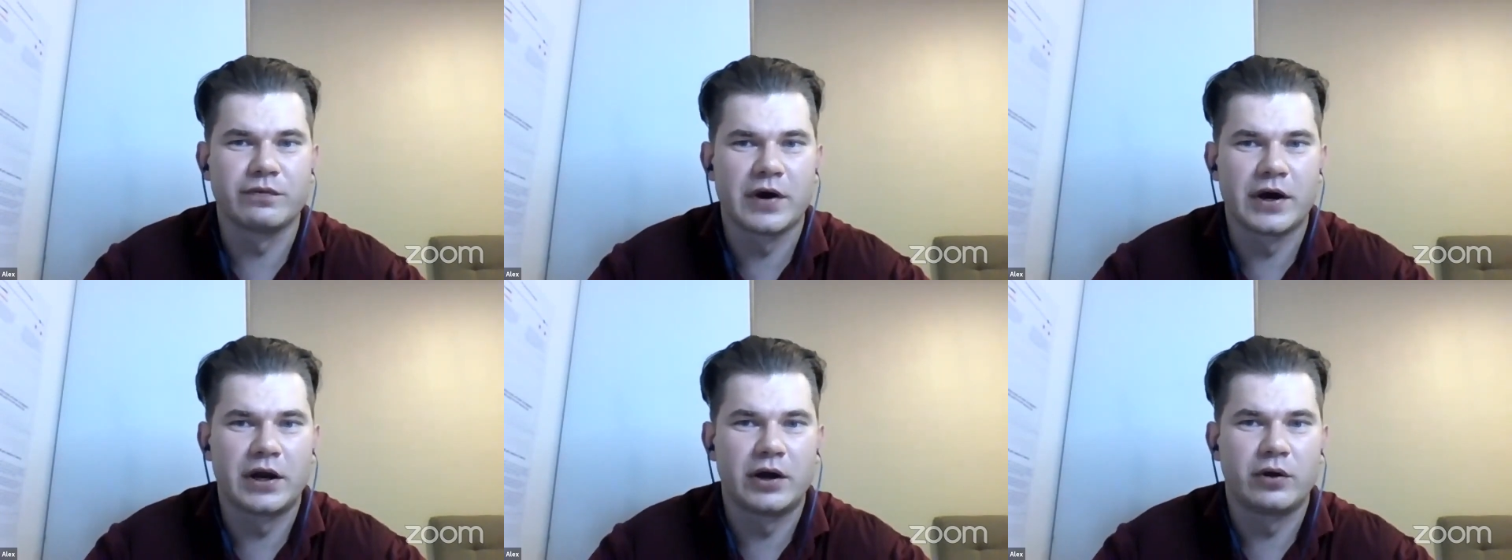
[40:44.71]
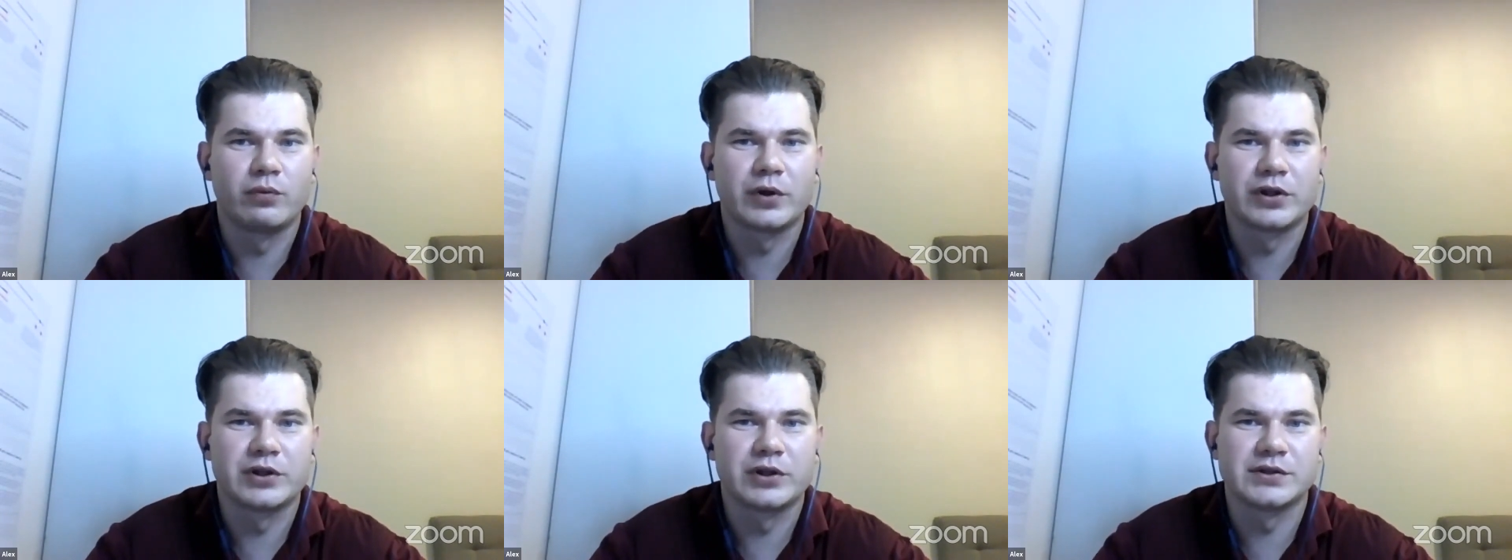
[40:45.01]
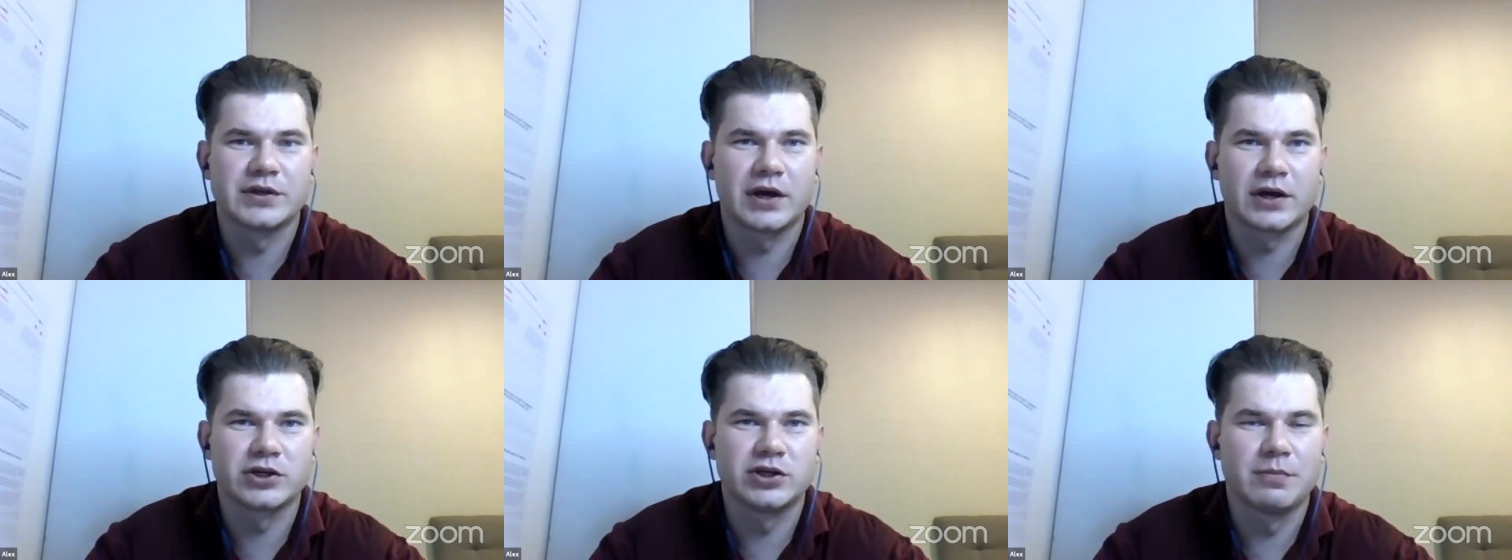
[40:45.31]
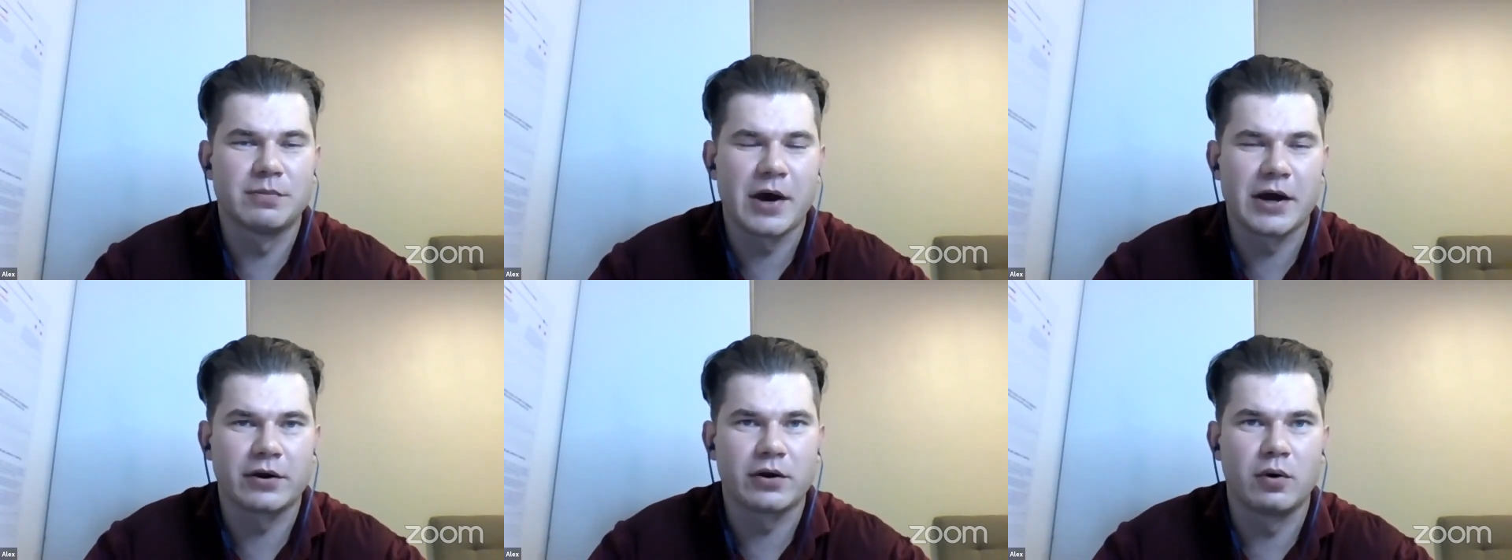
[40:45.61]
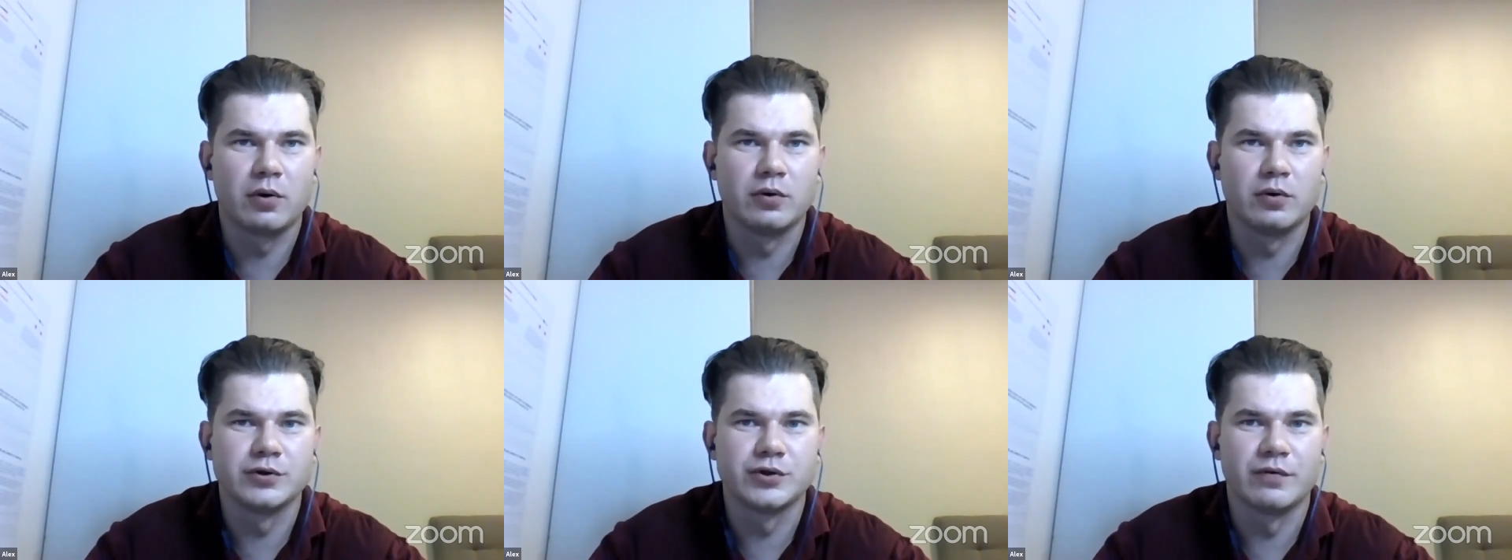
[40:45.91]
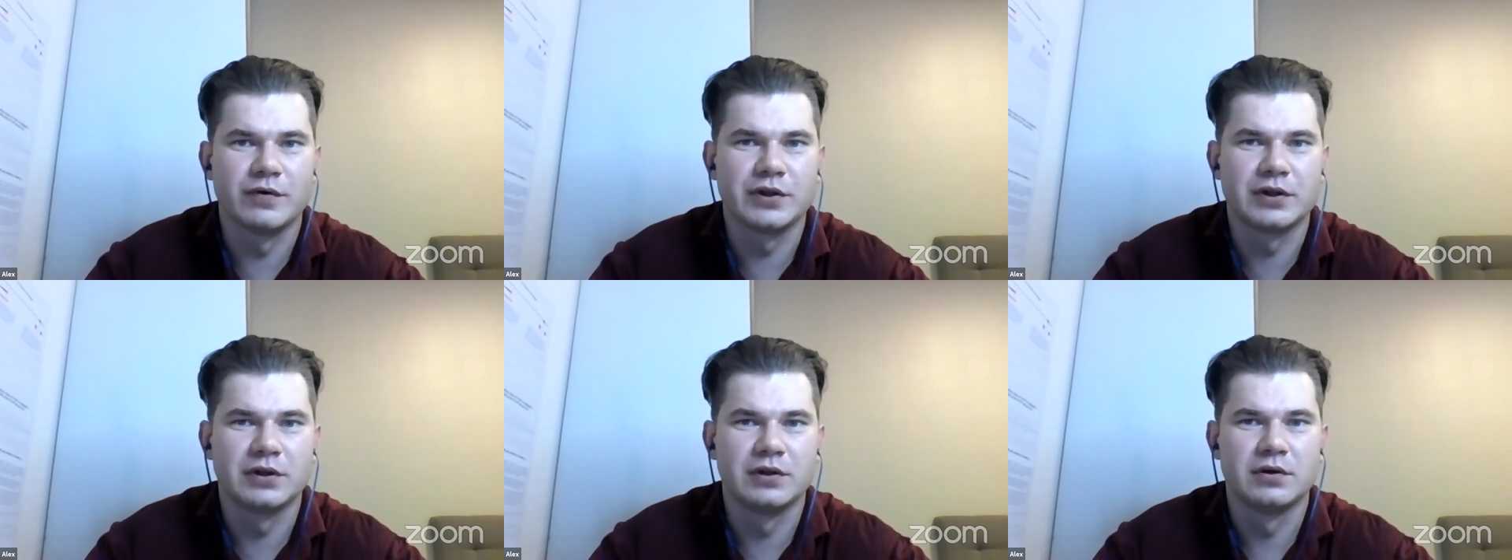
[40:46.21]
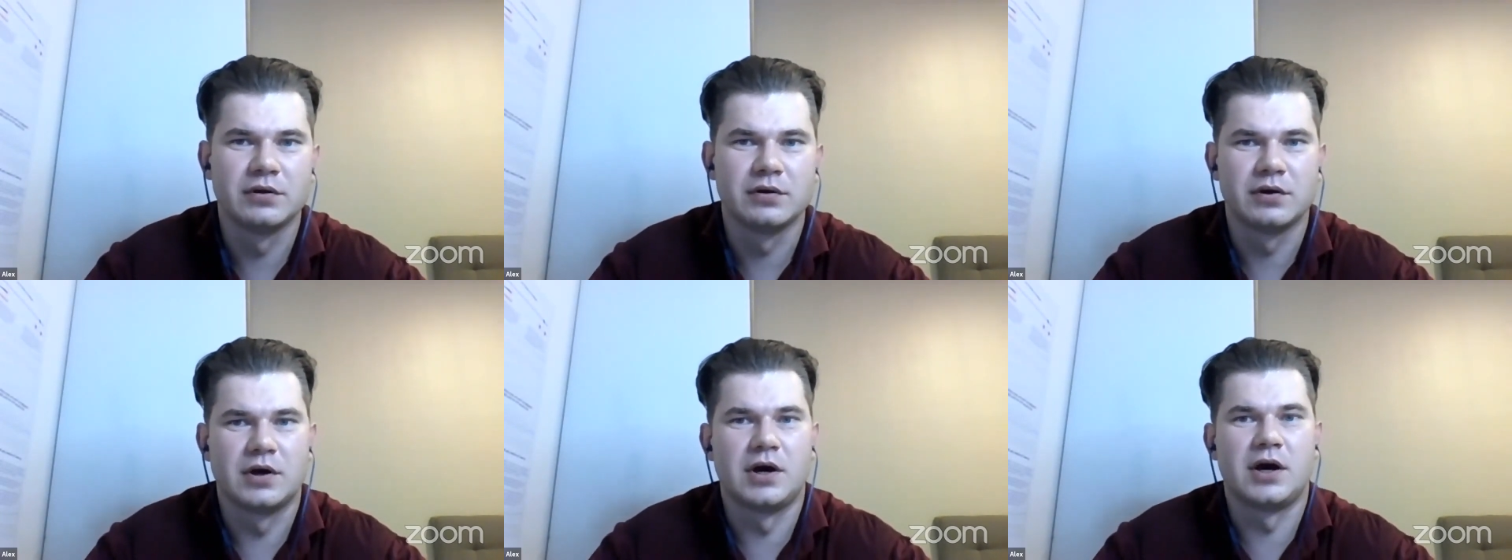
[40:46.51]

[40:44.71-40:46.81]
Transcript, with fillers: find out what is actually main cause of it